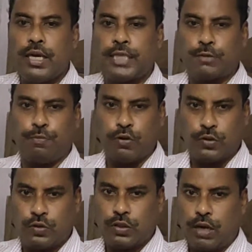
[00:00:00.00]

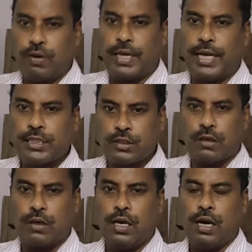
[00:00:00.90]
exposes our
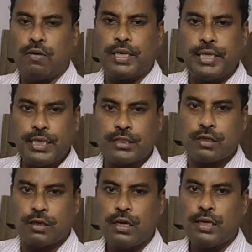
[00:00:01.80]
action, our reaction